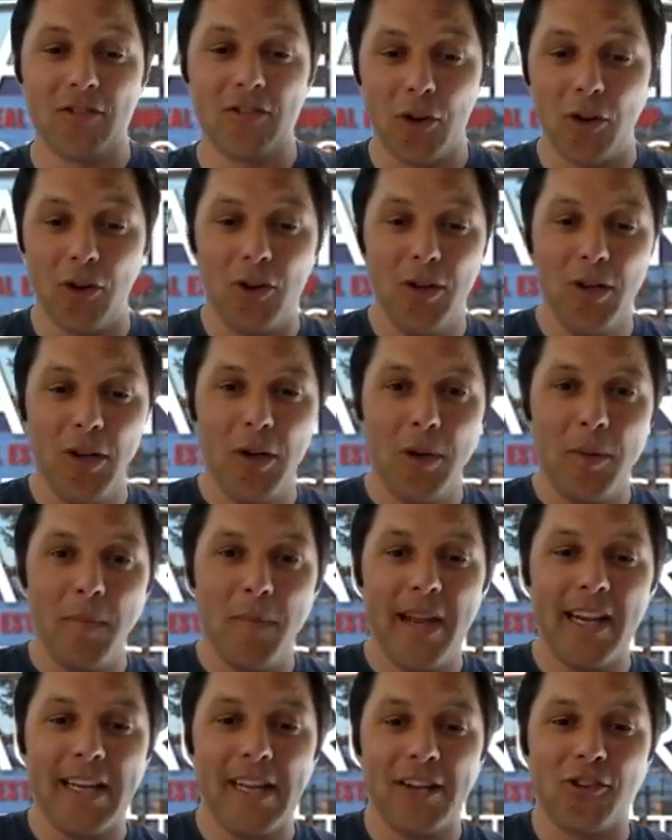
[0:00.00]
So
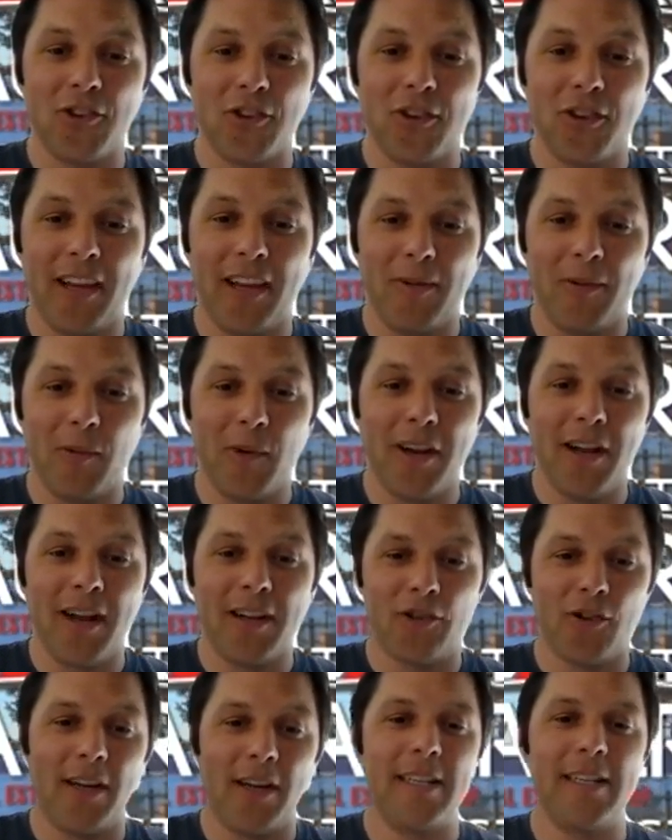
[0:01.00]
making sure that we're
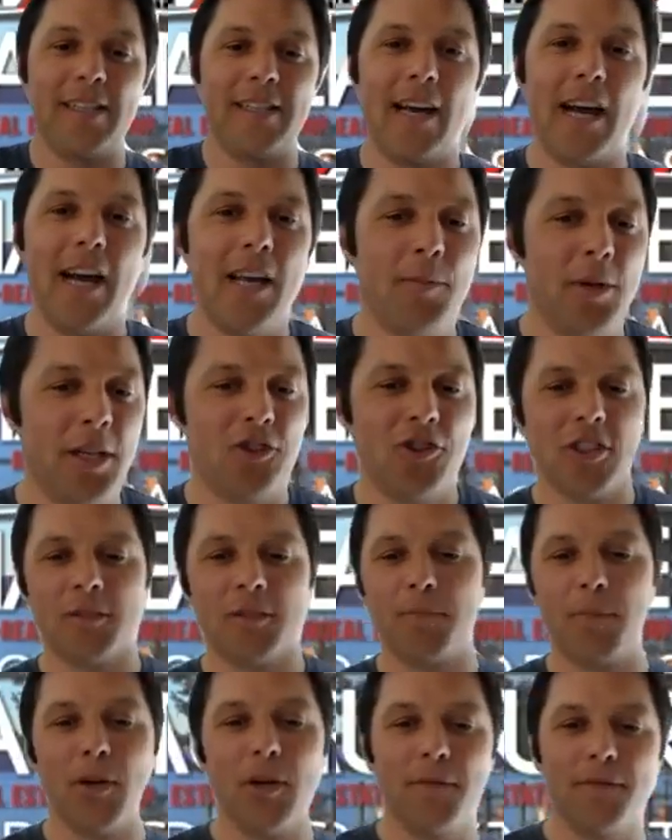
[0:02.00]
not trying to time it
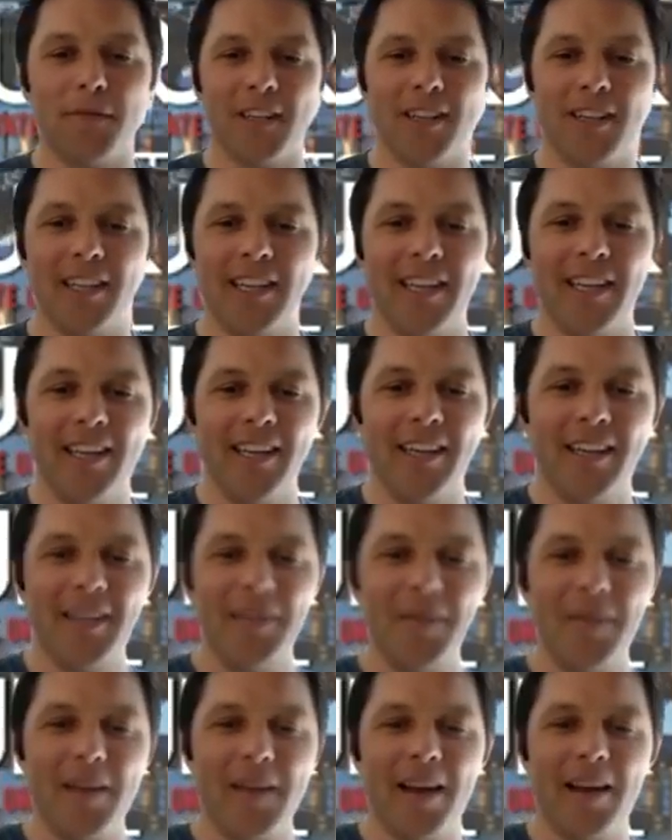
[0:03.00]
just perfectly
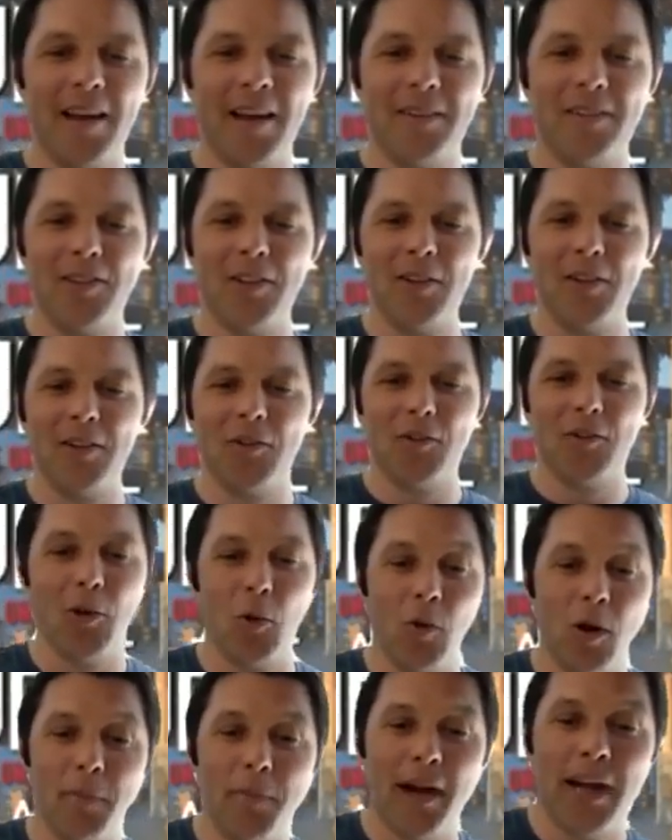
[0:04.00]
so
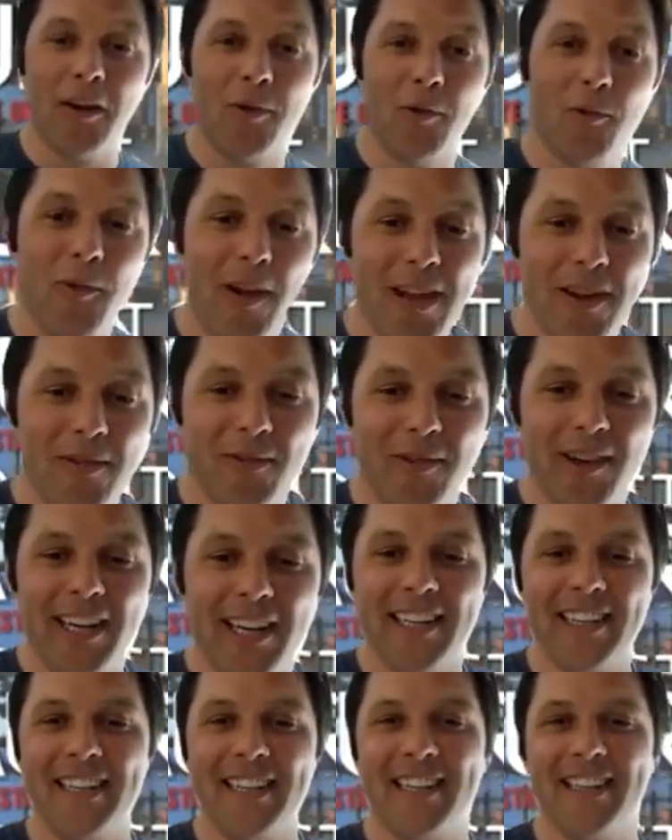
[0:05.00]
we're buying right
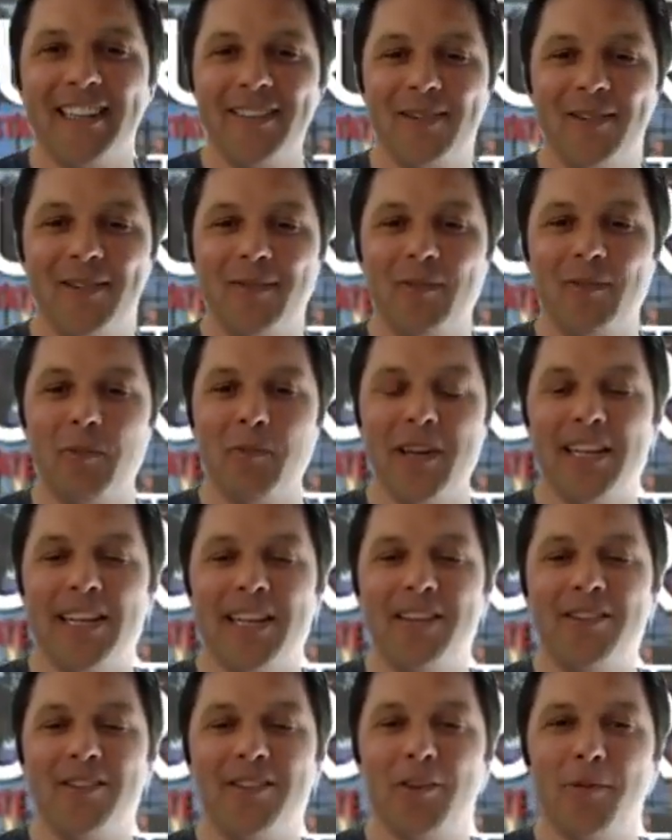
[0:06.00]
when we
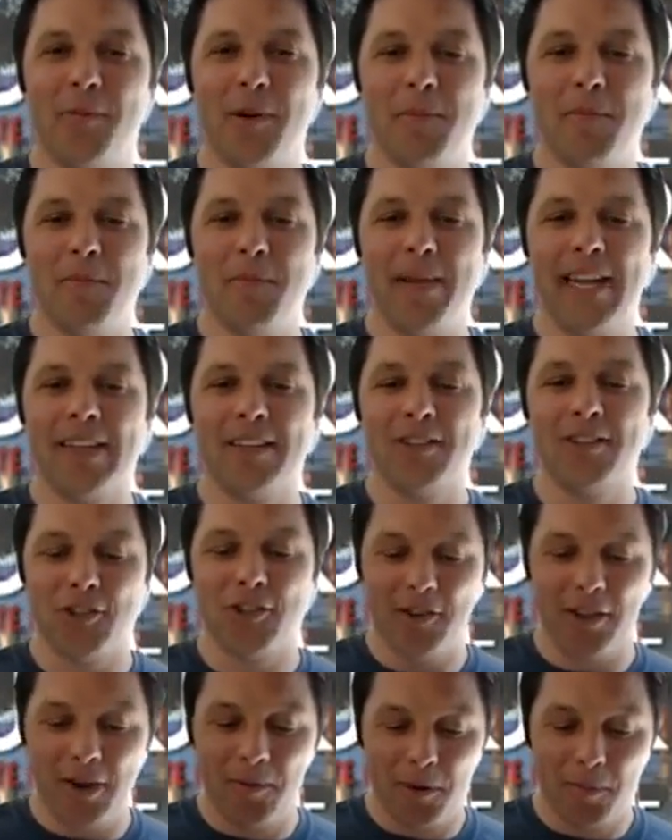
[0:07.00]
need to, but making
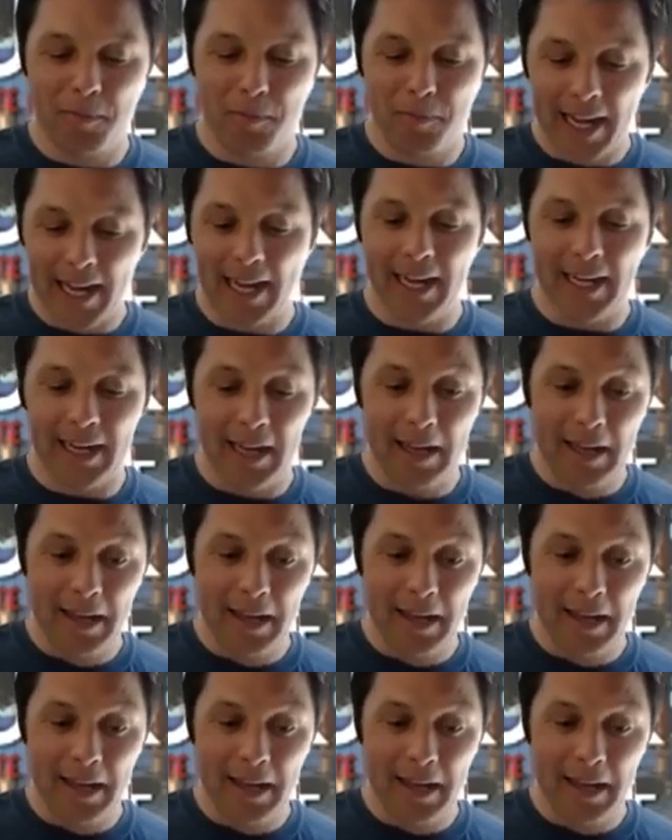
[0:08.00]
sure that we're buying